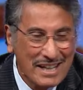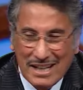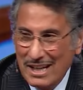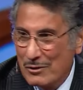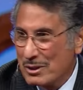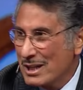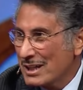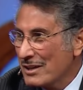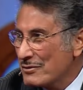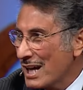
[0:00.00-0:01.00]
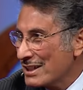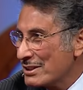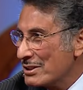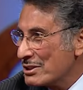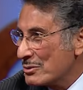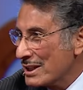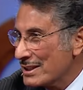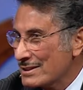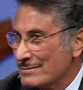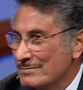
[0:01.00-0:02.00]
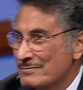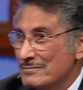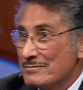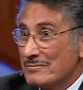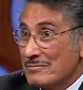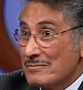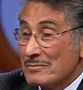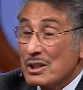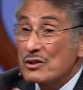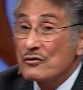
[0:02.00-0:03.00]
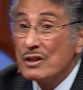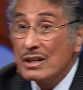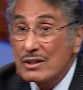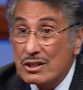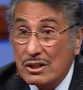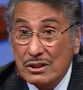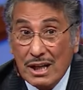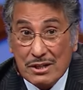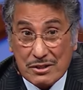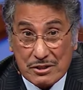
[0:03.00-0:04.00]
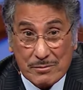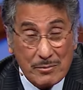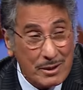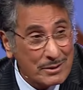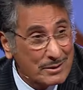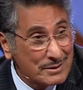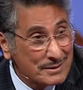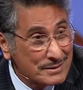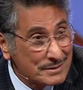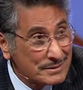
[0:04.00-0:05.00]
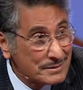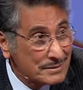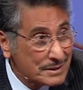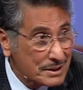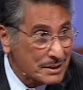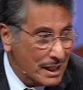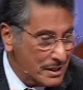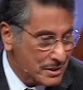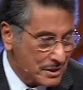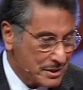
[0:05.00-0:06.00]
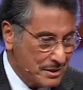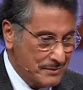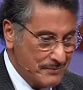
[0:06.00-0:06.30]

he would not have reacted this way. Because fear is contagious, remember? It's contagious.